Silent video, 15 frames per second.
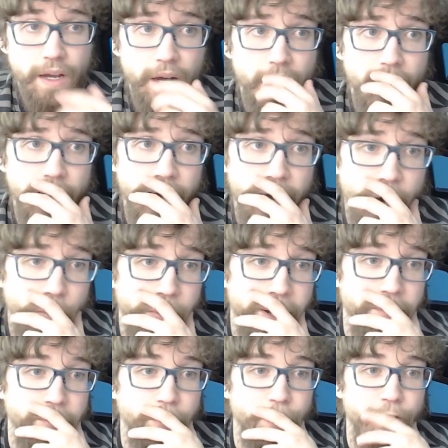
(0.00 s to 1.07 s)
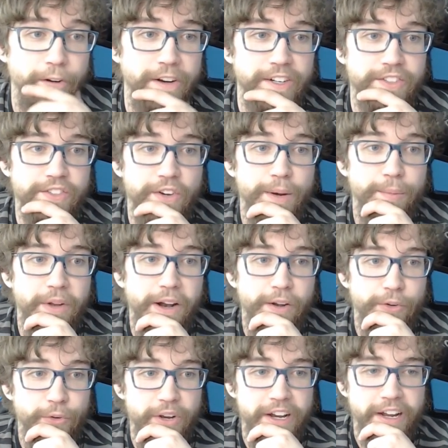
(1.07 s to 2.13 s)
Uh, I opened up the Lord of the Rings script and I
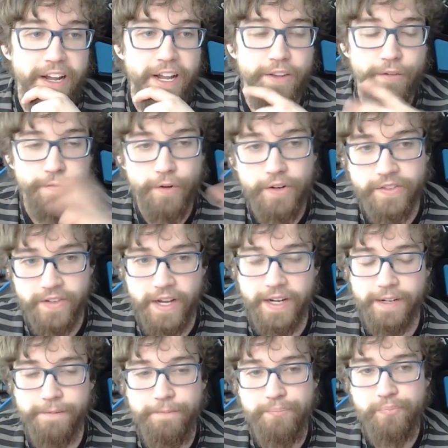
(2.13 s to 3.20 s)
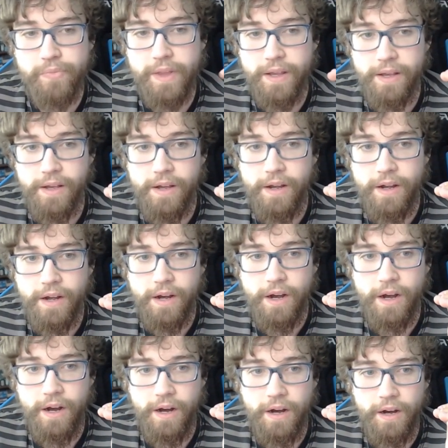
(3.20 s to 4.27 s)
was reading it, and the first like
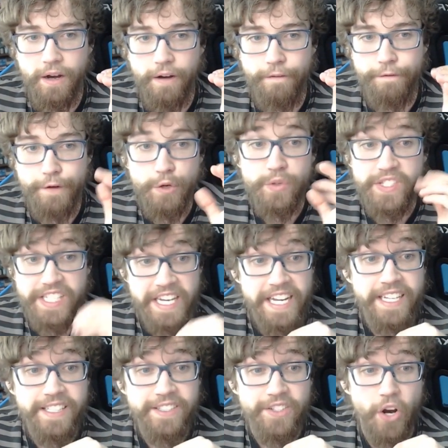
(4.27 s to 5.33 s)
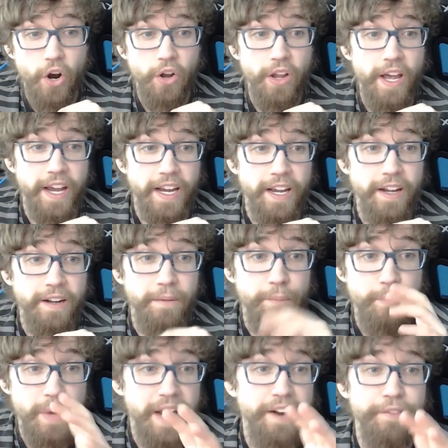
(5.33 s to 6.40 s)
uh, few scenes are like
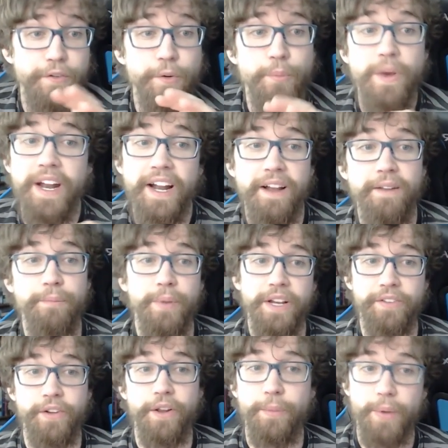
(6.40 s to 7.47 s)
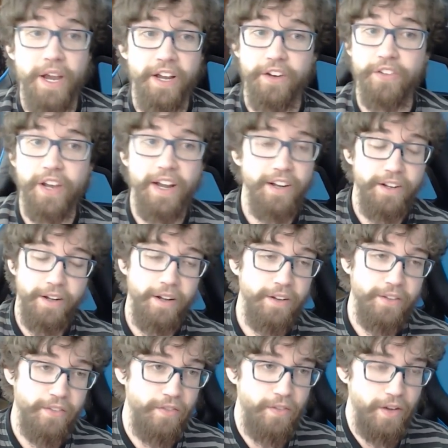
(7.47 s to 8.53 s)
minute for minute based on the page, and
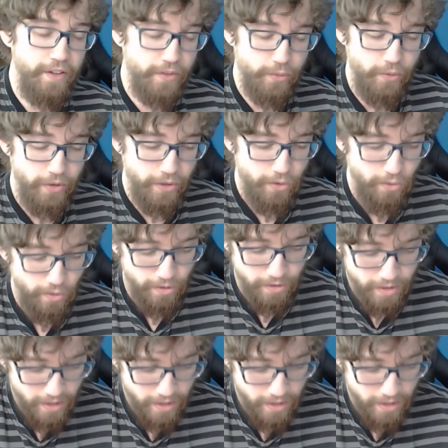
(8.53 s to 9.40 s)
it's it's really cool.